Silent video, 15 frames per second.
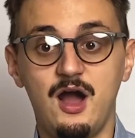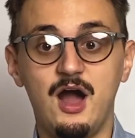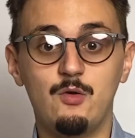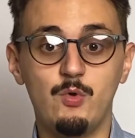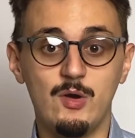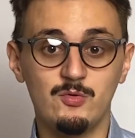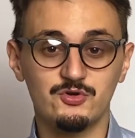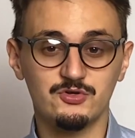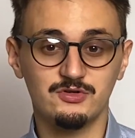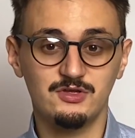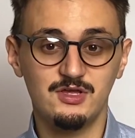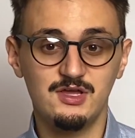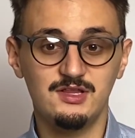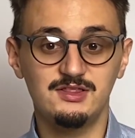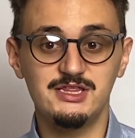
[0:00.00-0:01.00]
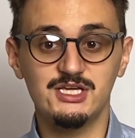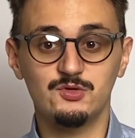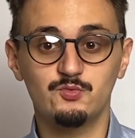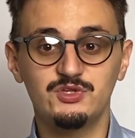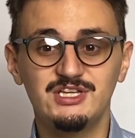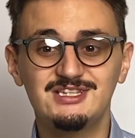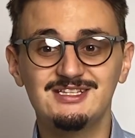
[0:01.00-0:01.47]
However,
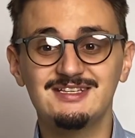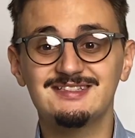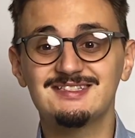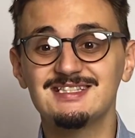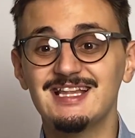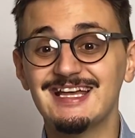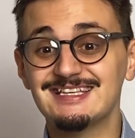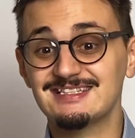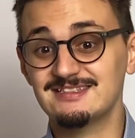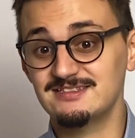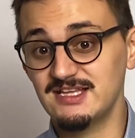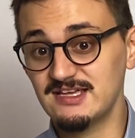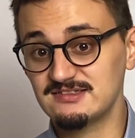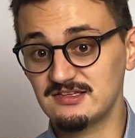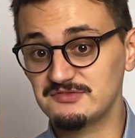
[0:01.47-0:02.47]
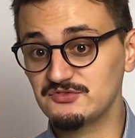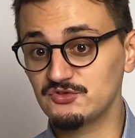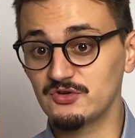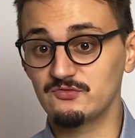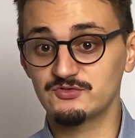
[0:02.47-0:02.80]
liquidity is less necessary